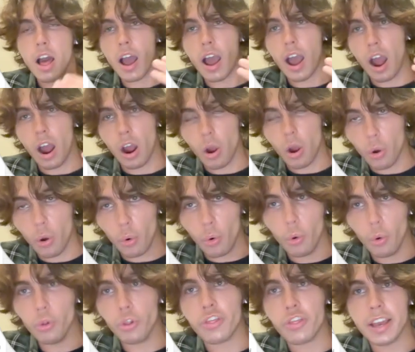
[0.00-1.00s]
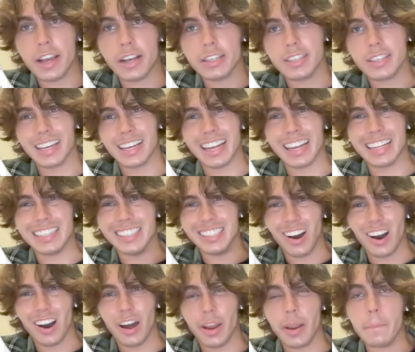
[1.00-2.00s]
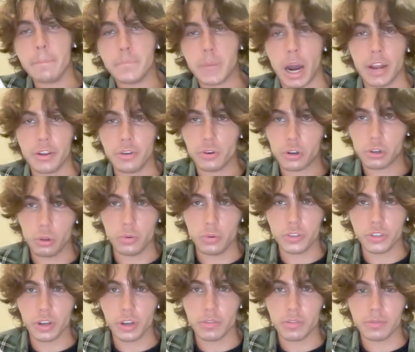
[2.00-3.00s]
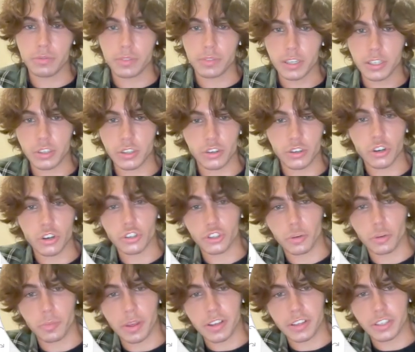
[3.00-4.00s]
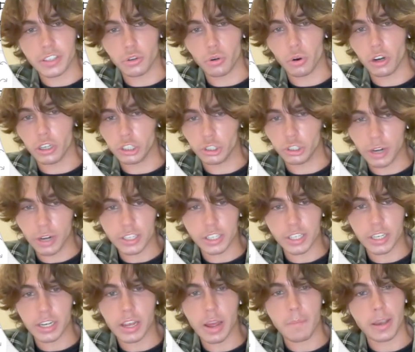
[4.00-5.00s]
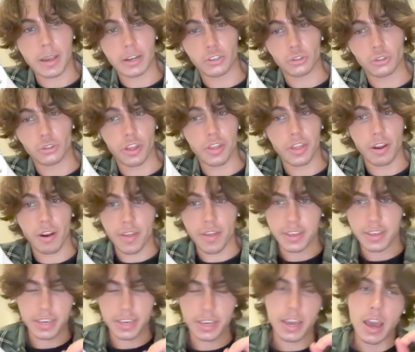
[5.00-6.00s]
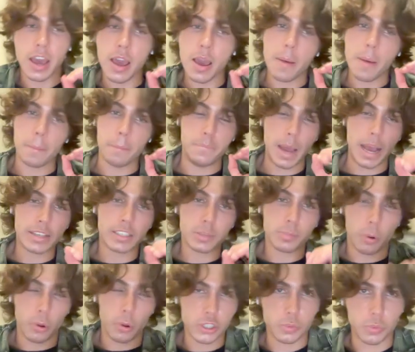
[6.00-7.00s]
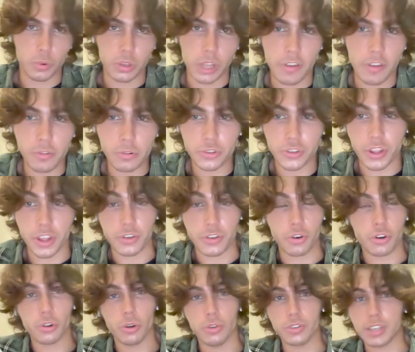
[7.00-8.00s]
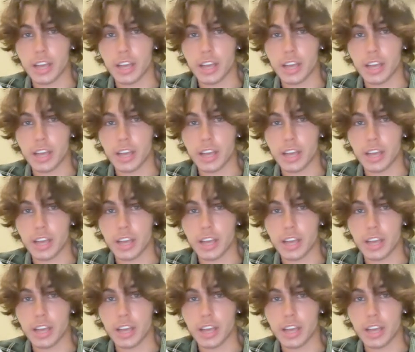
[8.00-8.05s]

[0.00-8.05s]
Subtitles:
are all things that are getting done by your closer. These should be things that you're addressing and making sure that they're at the best possible level so that your closer